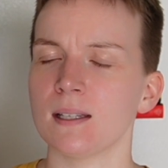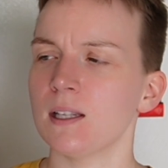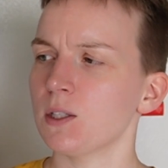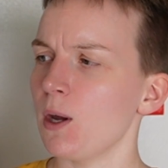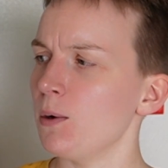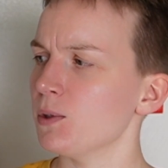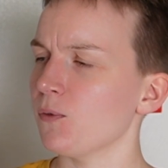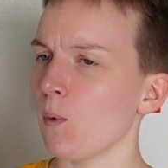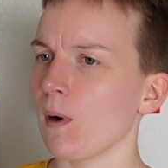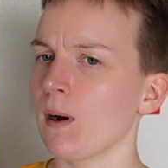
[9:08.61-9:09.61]
and this goes
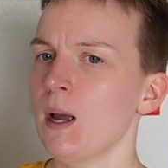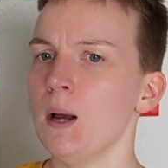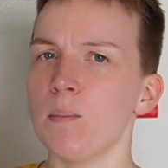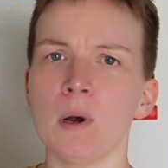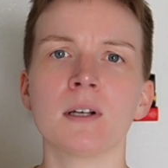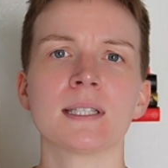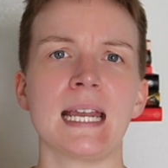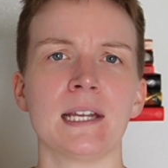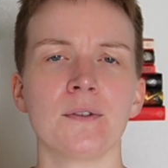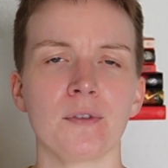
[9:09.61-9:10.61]
for books
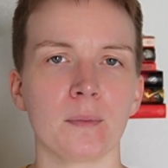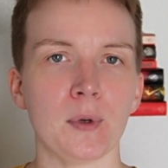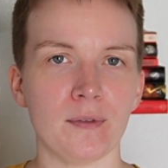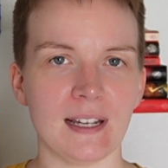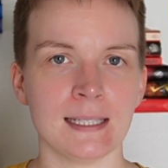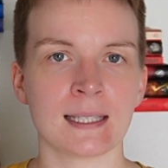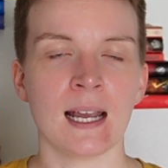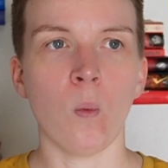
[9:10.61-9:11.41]
and for movies.